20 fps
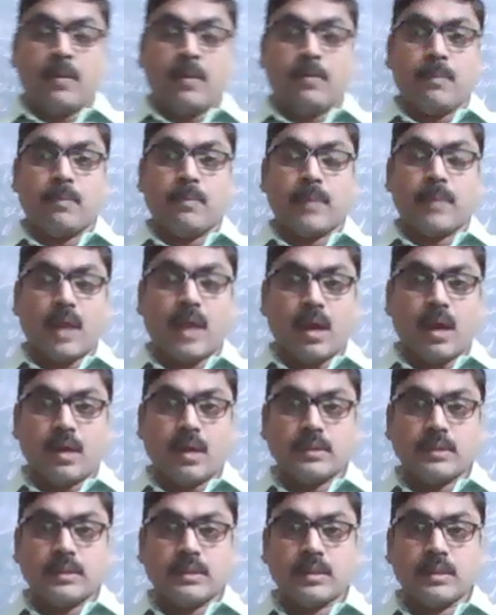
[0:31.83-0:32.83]

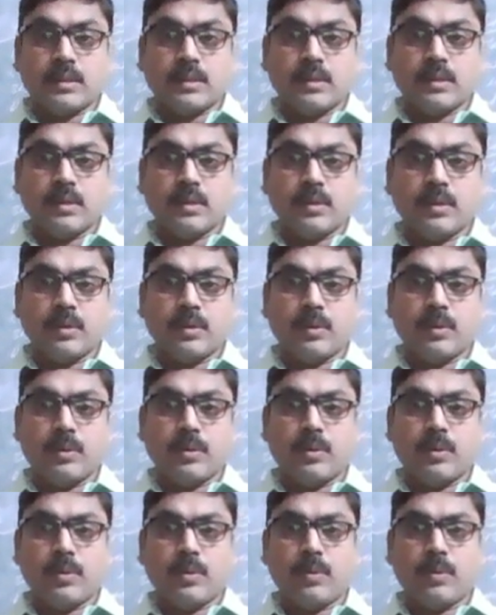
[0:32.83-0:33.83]
because
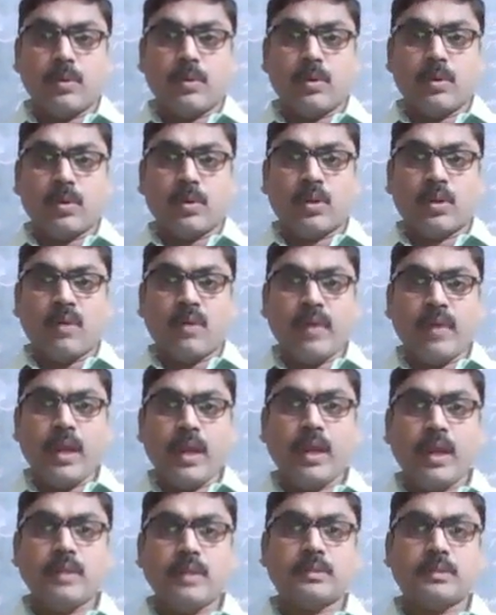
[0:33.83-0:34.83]

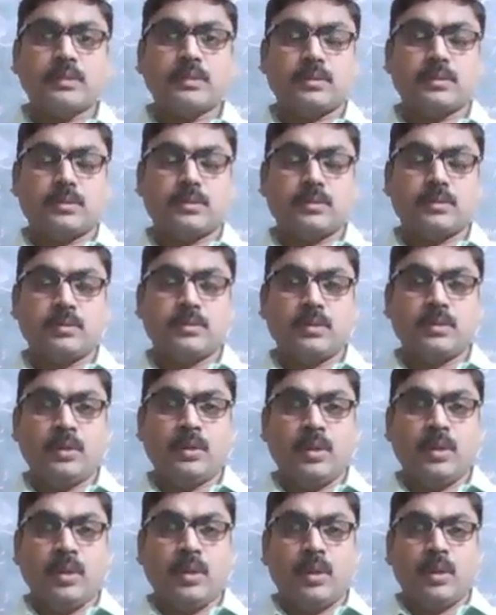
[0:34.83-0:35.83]
nowadays
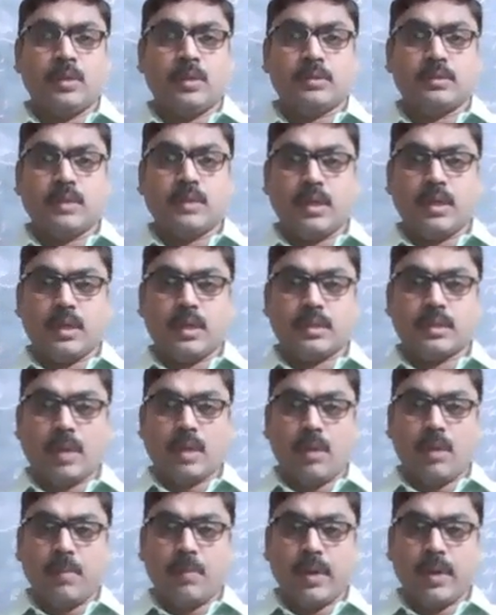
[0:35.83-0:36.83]
there
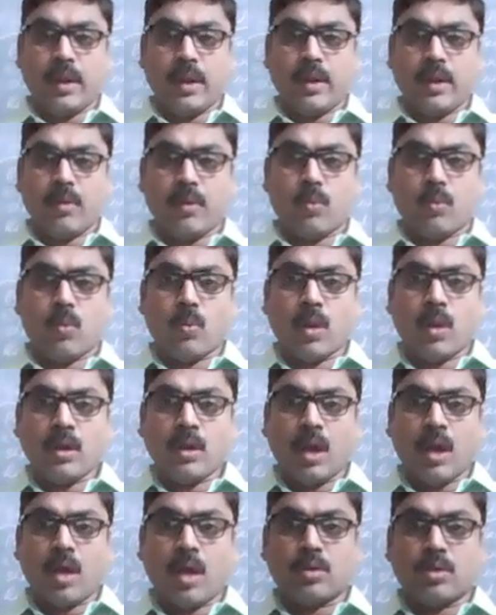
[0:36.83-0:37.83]
shall be one
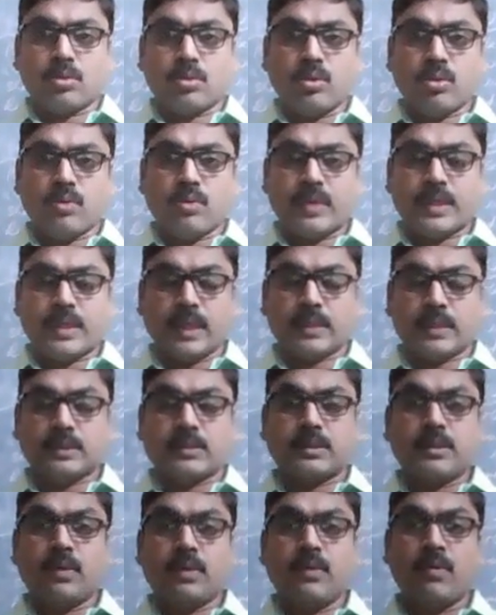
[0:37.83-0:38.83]
or two
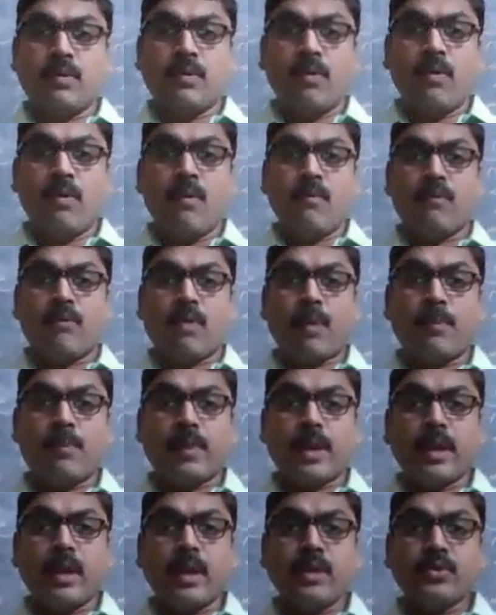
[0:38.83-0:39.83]
questions
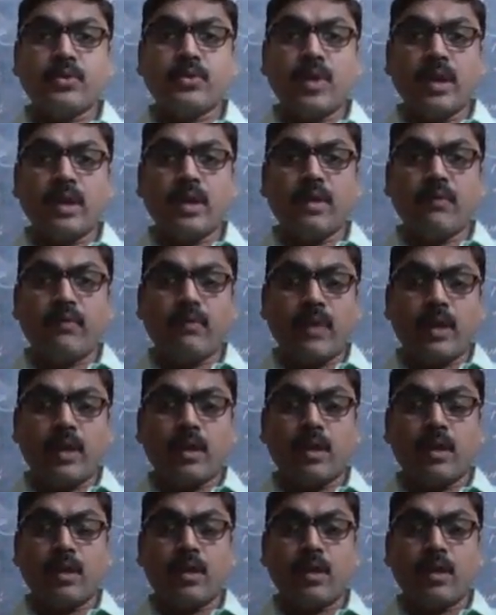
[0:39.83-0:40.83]
from each and every